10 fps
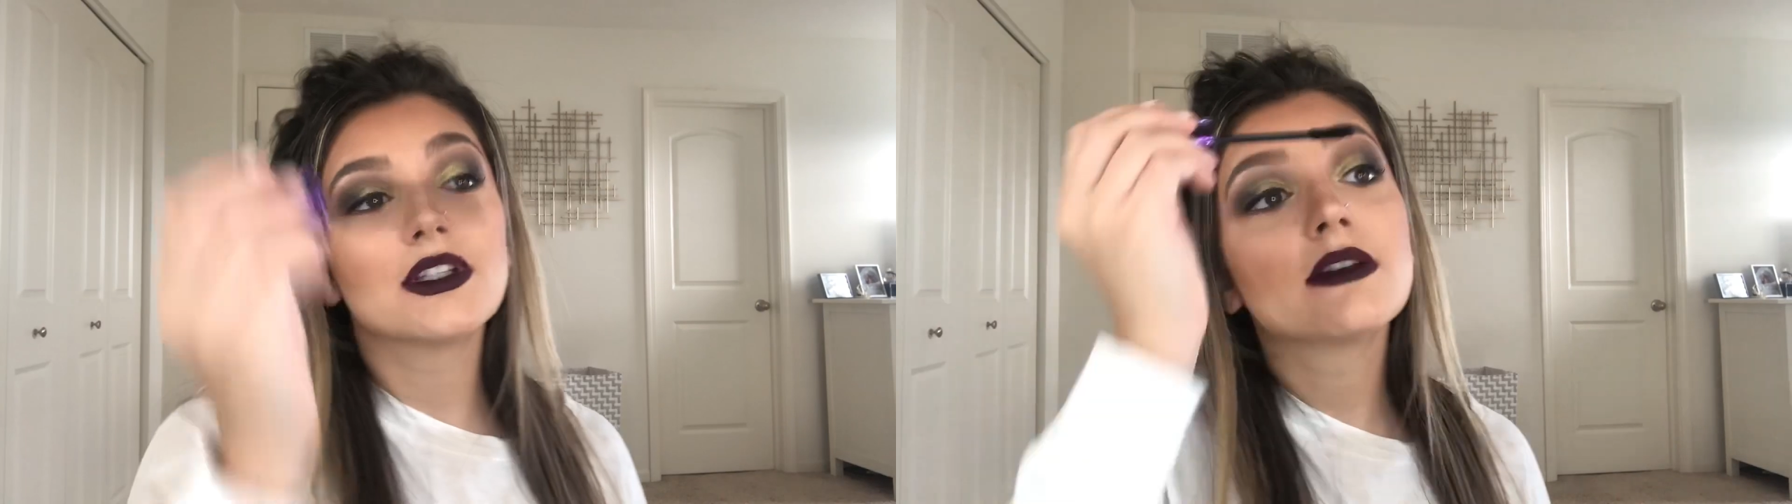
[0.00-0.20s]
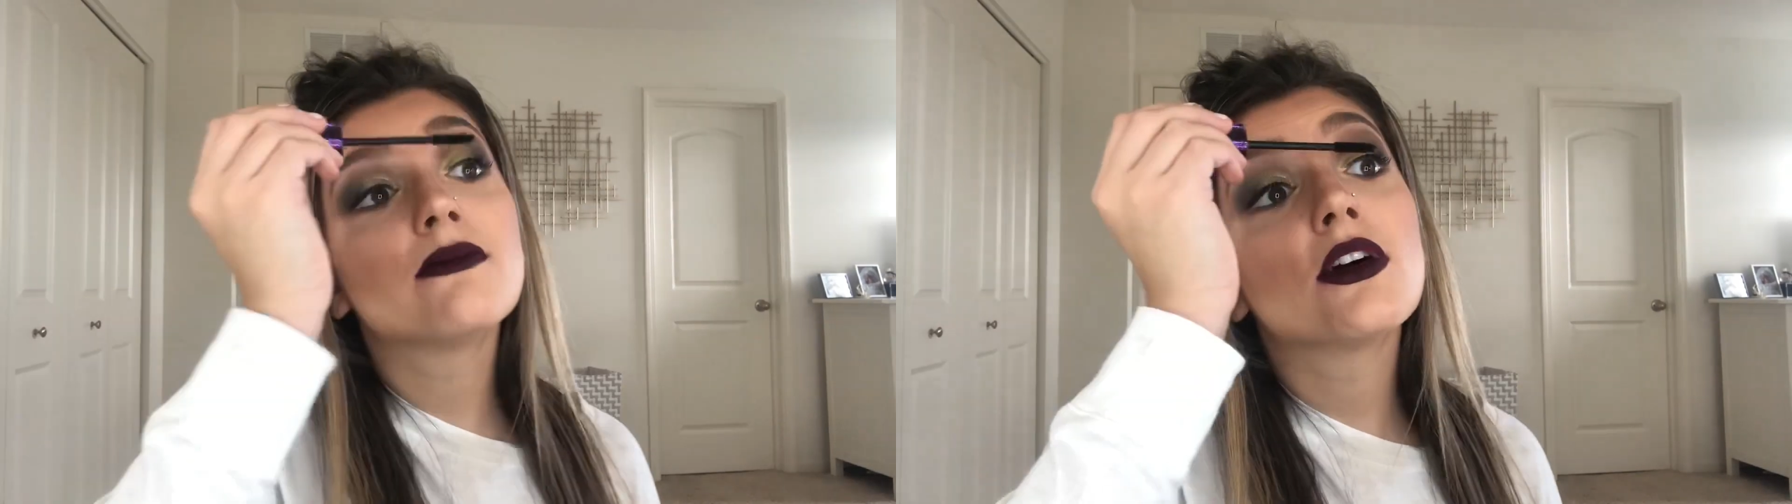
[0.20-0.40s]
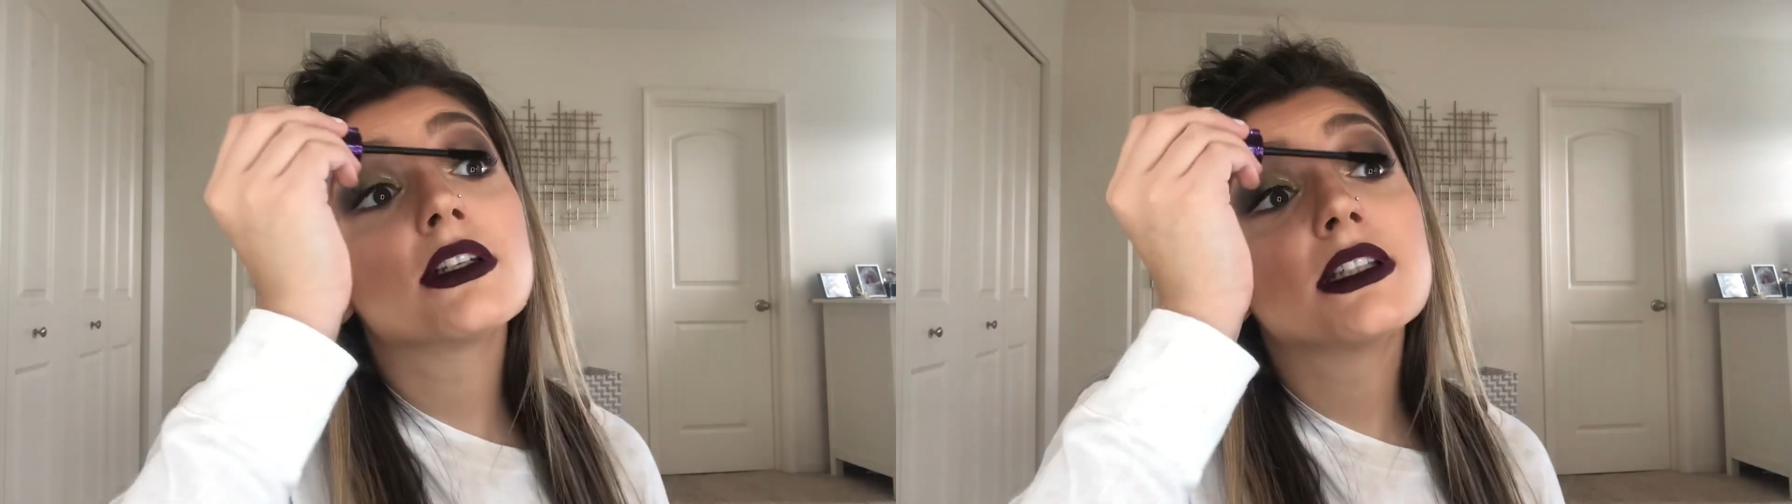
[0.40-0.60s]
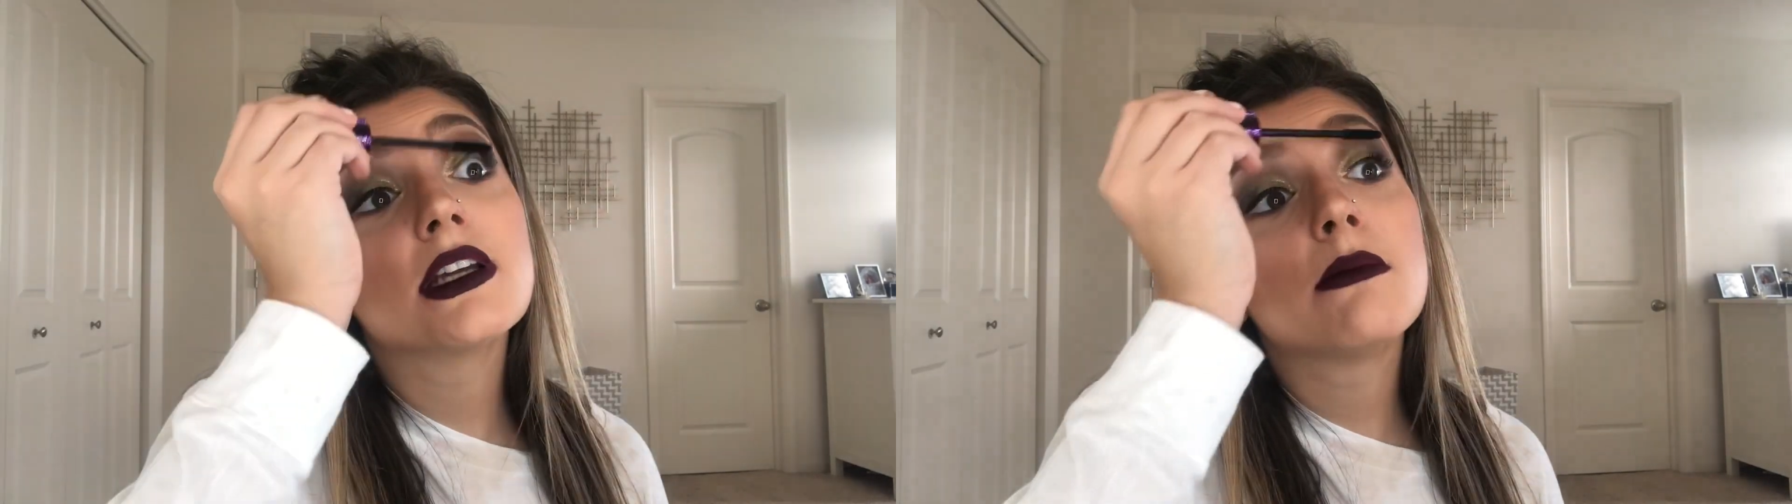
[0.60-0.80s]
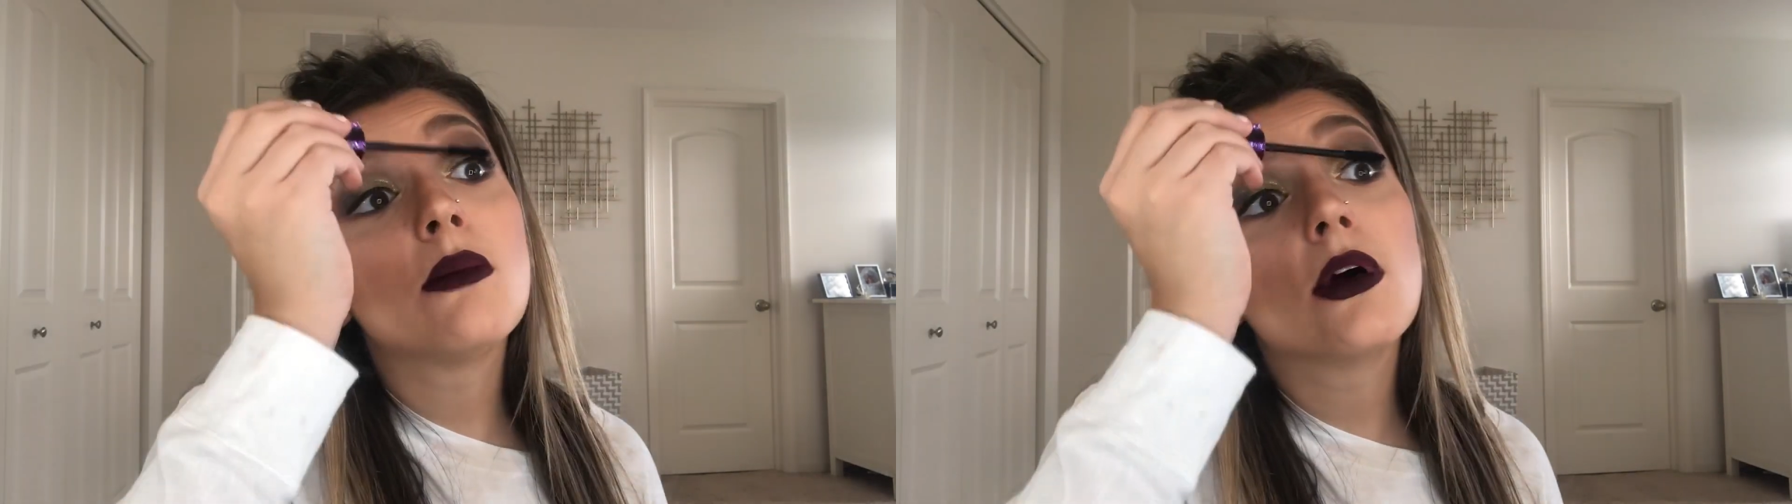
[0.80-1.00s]
focusing
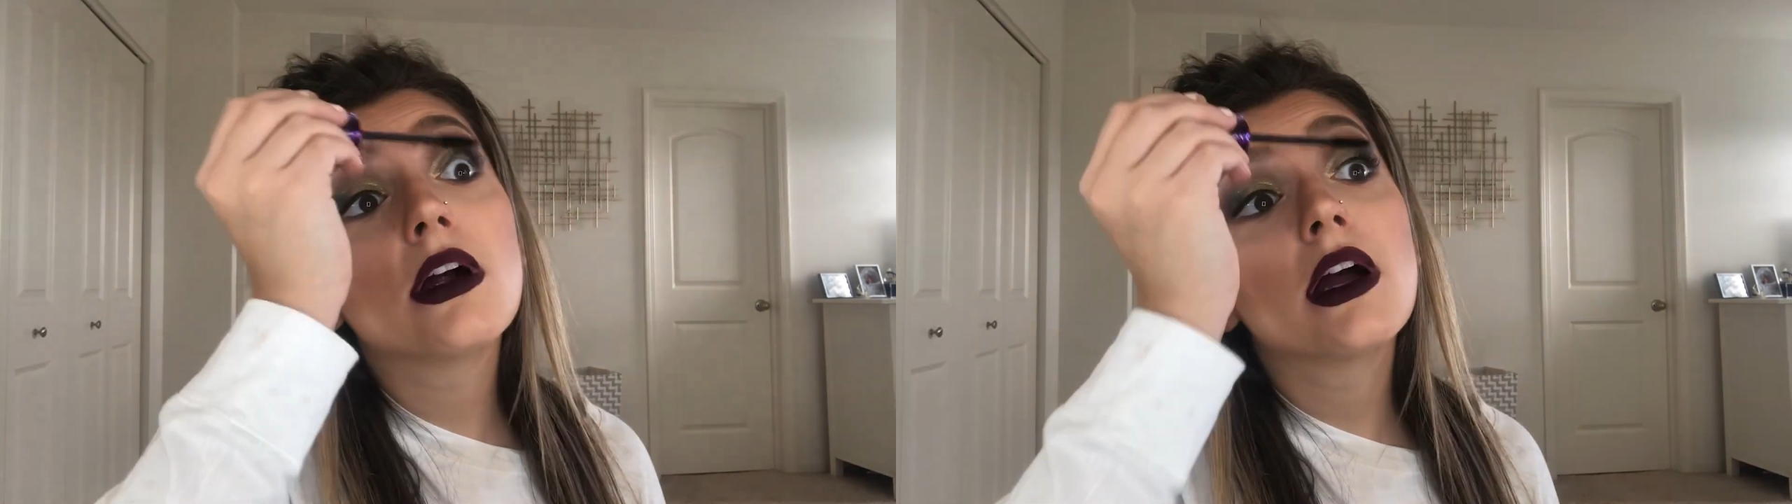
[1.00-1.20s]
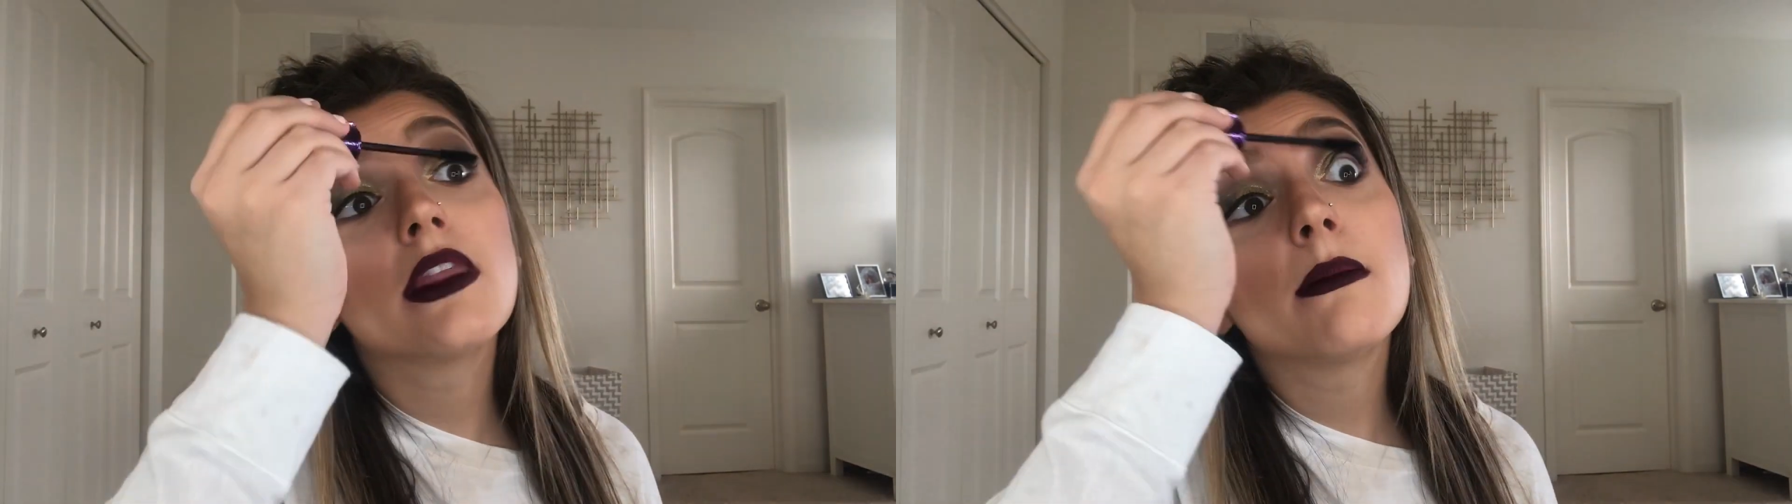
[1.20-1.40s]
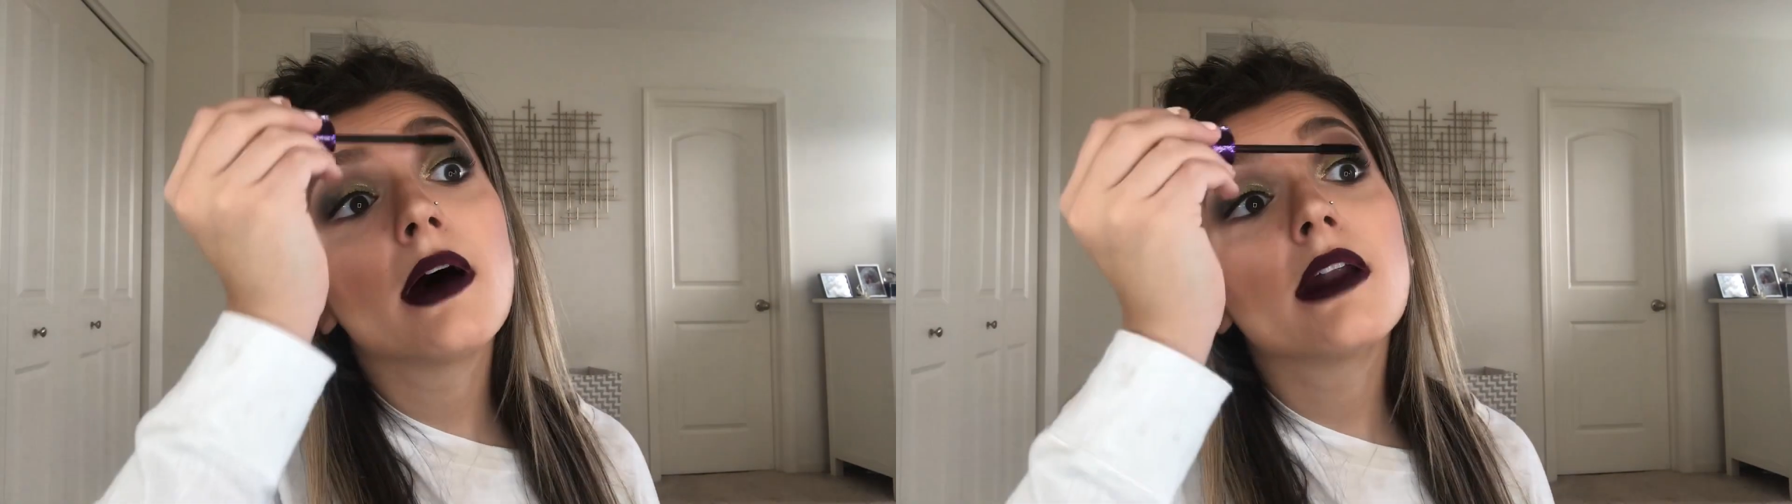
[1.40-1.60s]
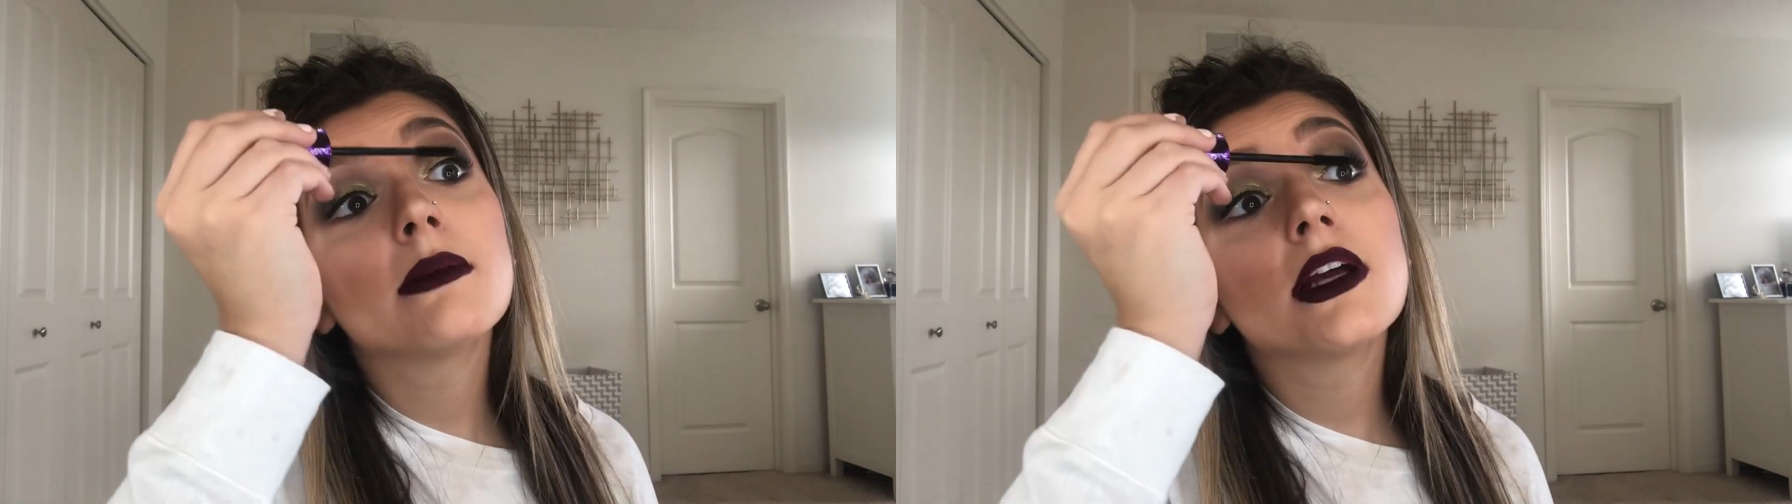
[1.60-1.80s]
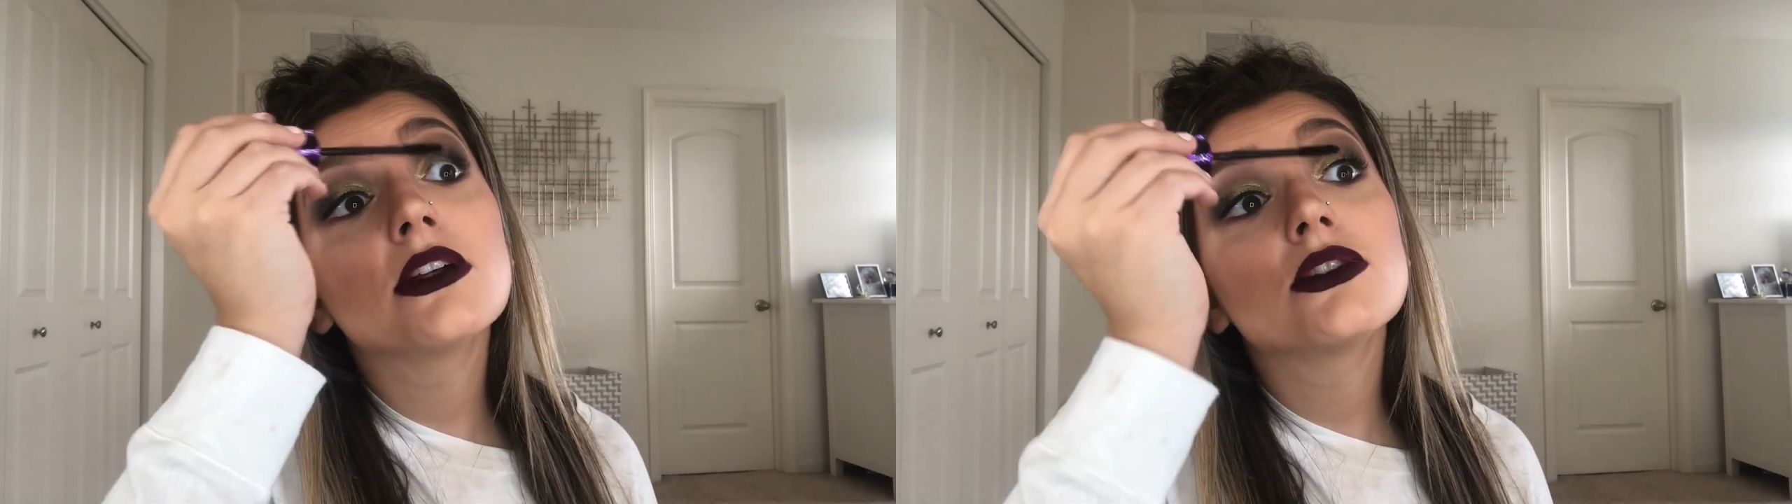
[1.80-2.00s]
it more on the bottom
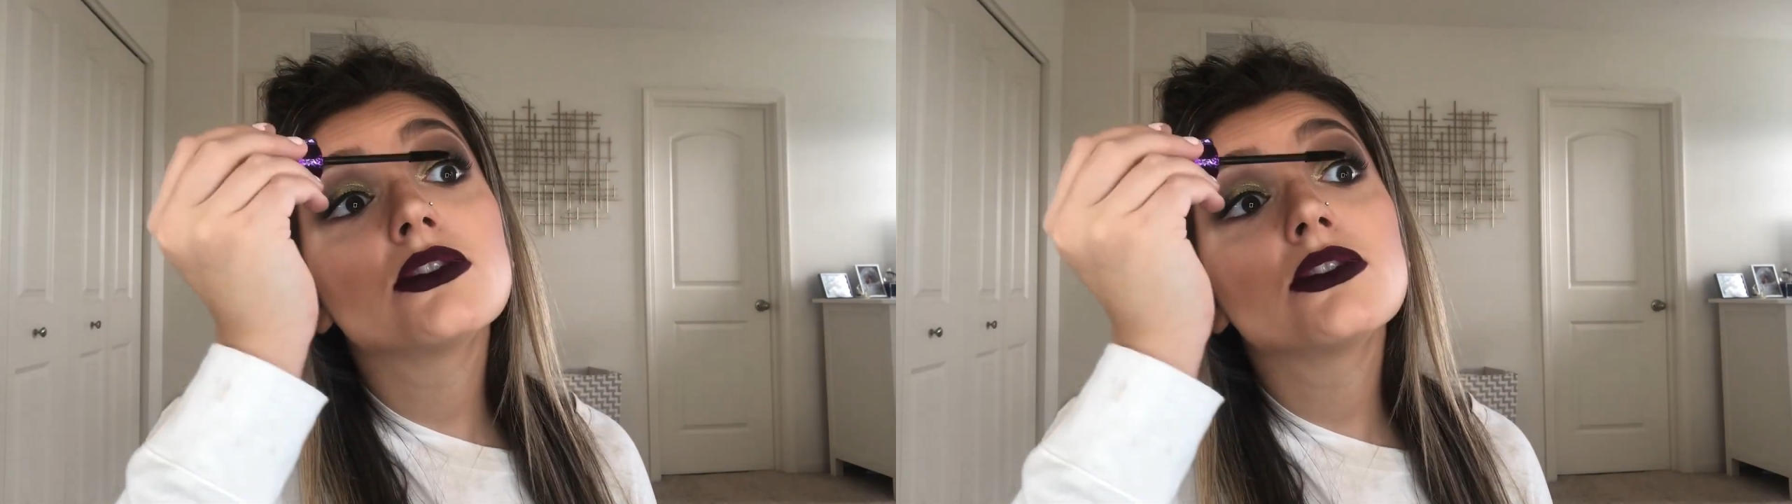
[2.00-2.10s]
lash.